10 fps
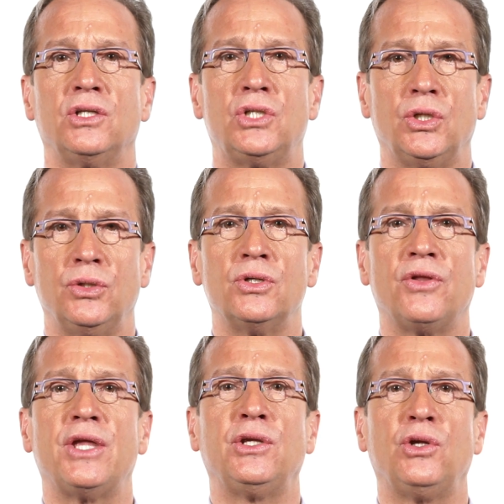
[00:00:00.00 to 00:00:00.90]
Do you
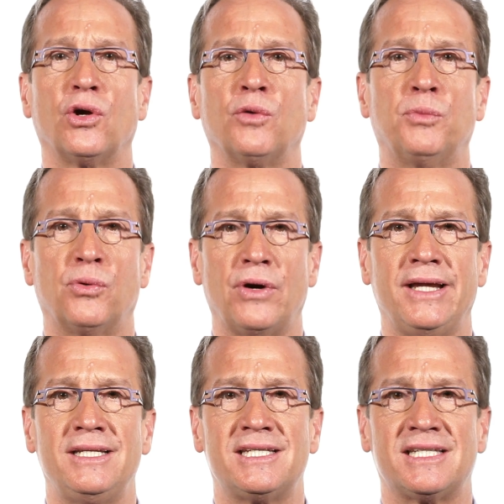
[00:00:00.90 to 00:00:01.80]
know that your
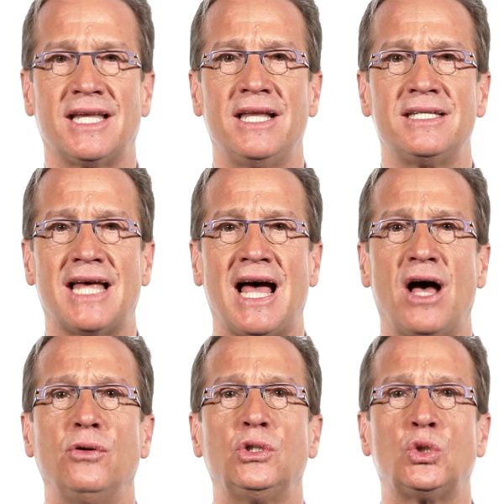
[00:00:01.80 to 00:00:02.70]
brain sends
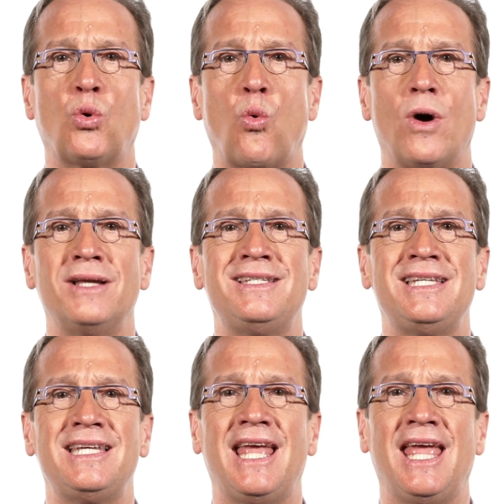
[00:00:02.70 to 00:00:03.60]
out
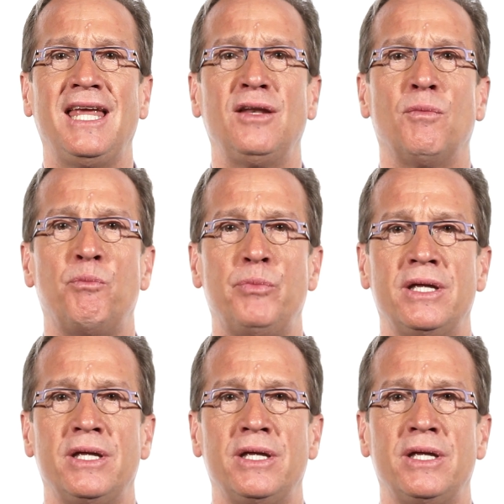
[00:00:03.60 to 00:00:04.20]
28